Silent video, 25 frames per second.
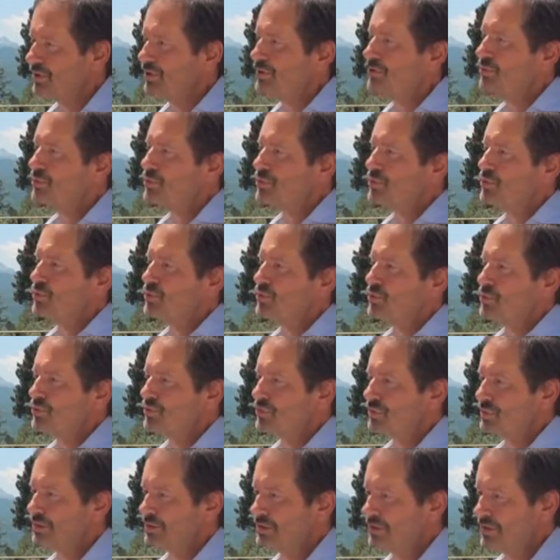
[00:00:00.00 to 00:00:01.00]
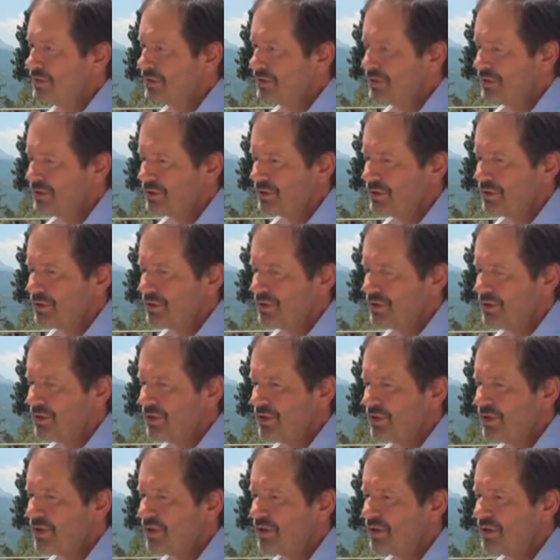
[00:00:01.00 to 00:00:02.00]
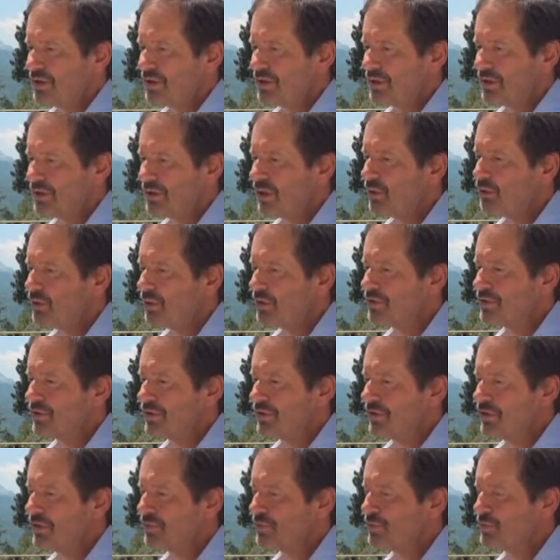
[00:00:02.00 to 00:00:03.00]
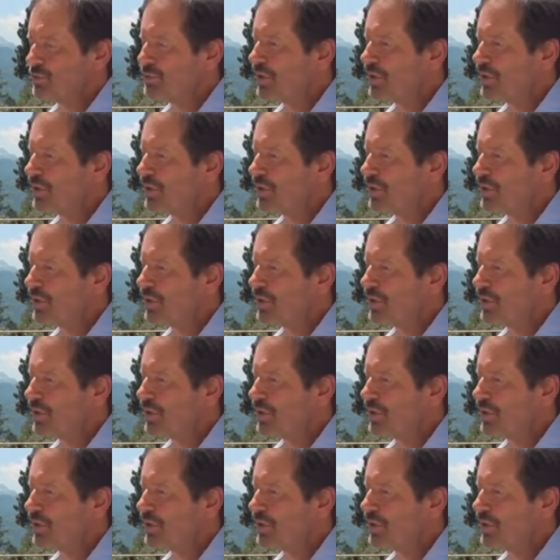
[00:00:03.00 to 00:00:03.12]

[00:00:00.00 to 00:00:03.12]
really true? Uh, and I want the